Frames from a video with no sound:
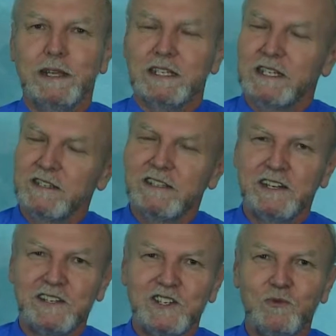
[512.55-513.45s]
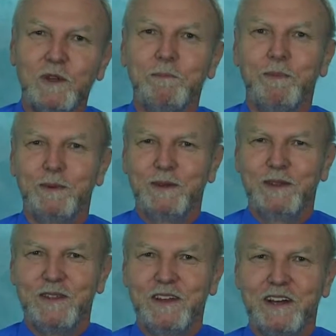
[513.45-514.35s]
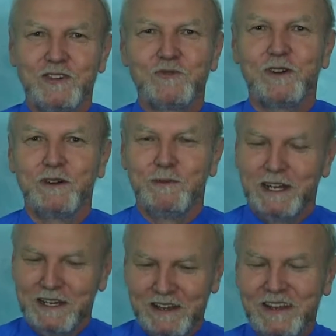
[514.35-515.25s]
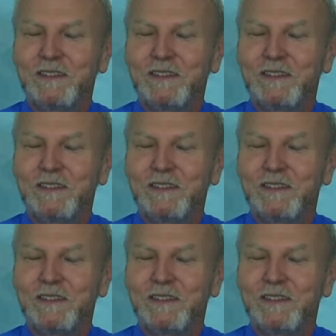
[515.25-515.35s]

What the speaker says: He says, let us sweep the ashram, and